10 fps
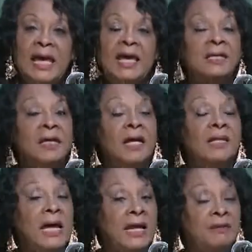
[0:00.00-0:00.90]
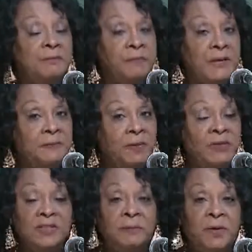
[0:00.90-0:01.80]
And a lot of the
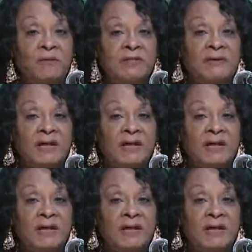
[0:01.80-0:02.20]
people that the Purvis